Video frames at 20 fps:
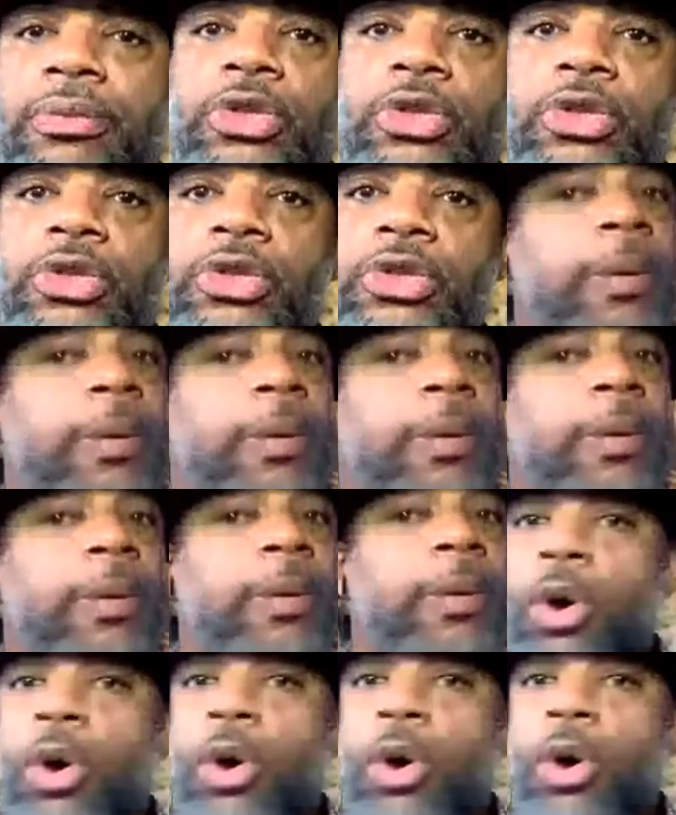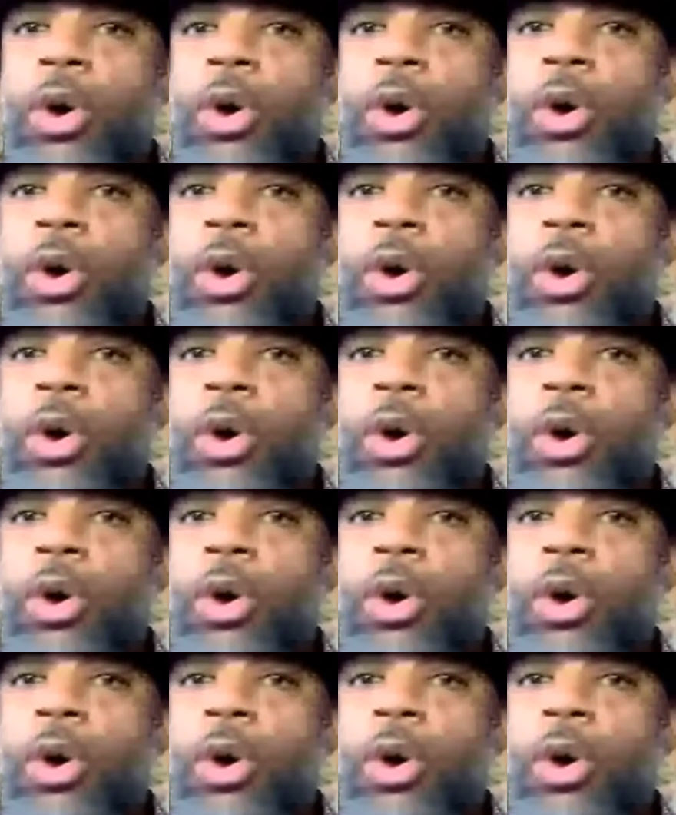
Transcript: So people know, don't